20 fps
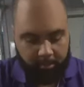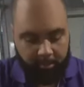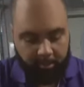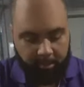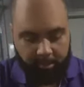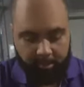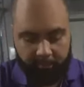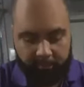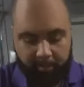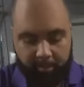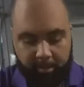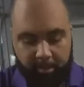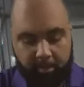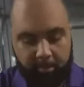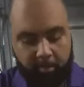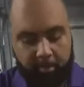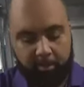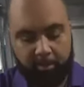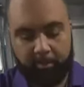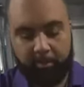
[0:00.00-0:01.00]
and it's going to
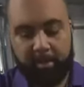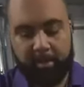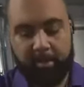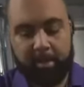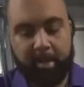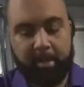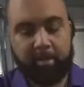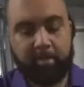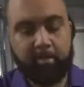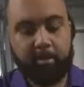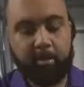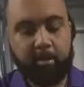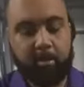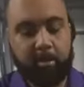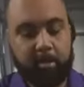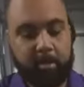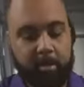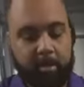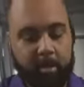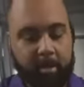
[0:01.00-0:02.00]
go all the way down.
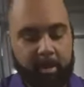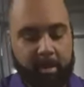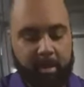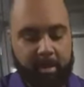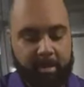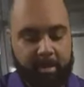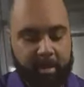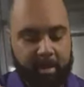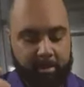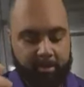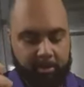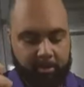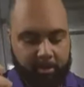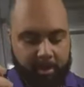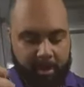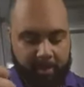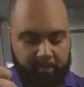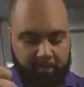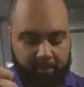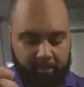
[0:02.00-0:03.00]
And now you
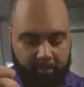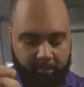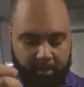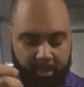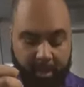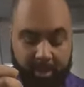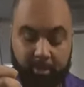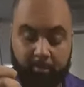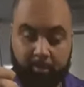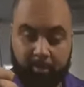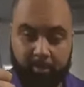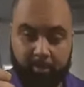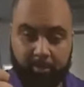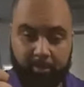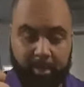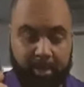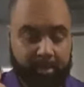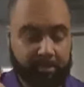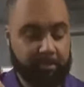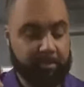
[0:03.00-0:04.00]
have a little caterpillar
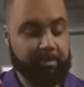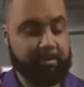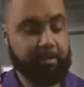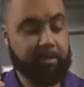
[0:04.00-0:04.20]
necklace.